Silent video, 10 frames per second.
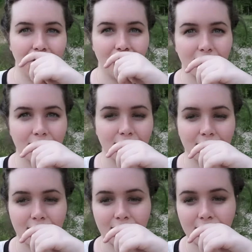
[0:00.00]

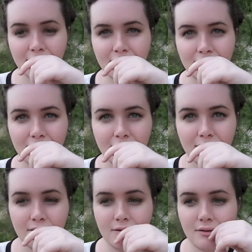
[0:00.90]
was a fish.
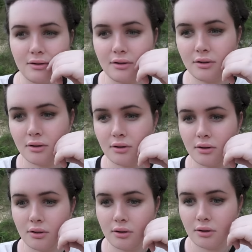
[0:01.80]
swimming right by
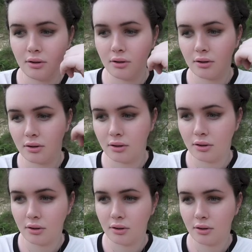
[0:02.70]
there, bugging me.
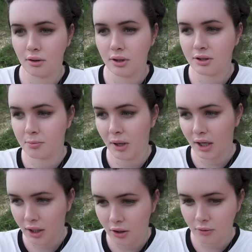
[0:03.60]
It's
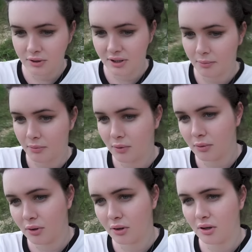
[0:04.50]
bugging you? Is There's it
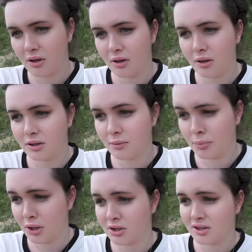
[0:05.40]
two of them? Is it
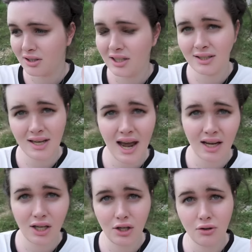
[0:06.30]
personally
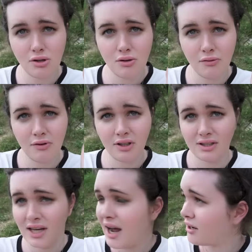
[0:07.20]
attacking you? Do you feel
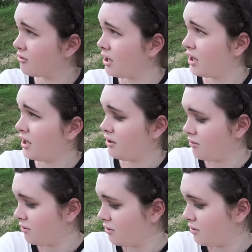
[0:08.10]
attacked right now?
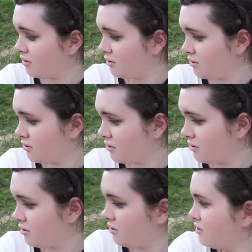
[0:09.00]
Yes, I do.
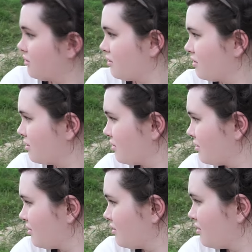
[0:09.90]
I'm switching
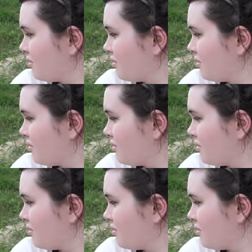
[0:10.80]
on